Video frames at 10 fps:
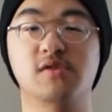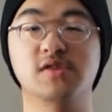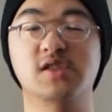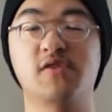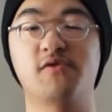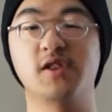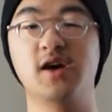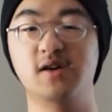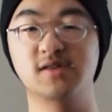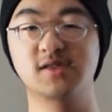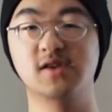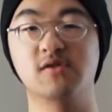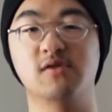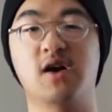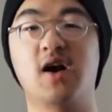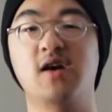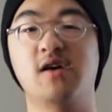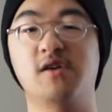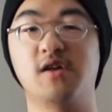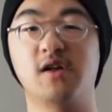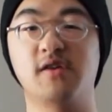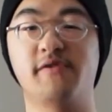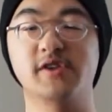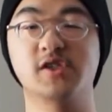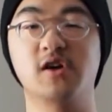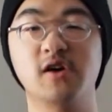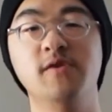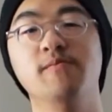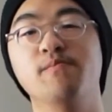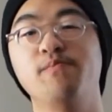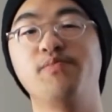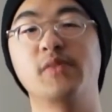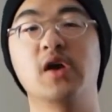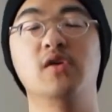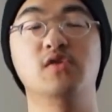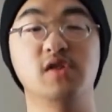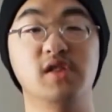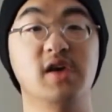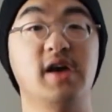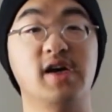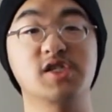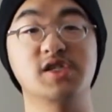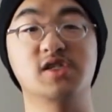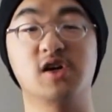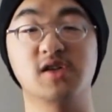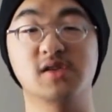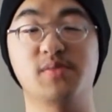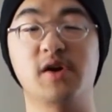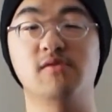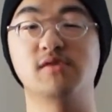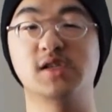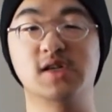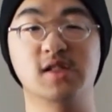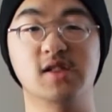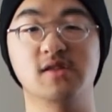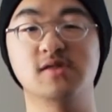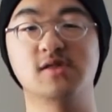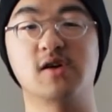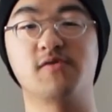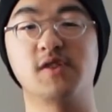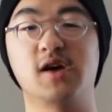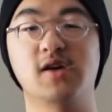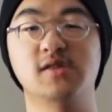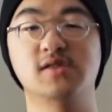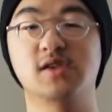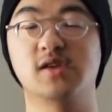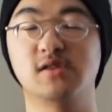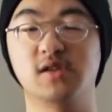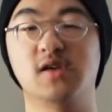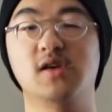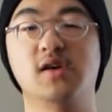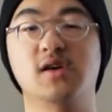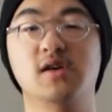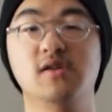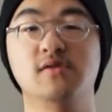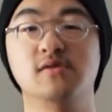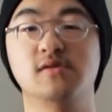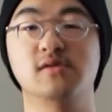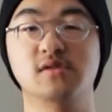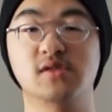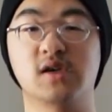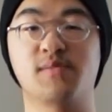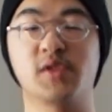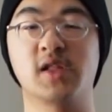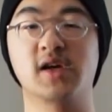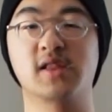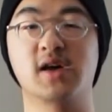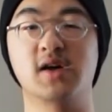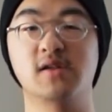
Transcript: Reliance, or ILSR, that would mean that local empowerment the money stays within the host community, the creation of jobs,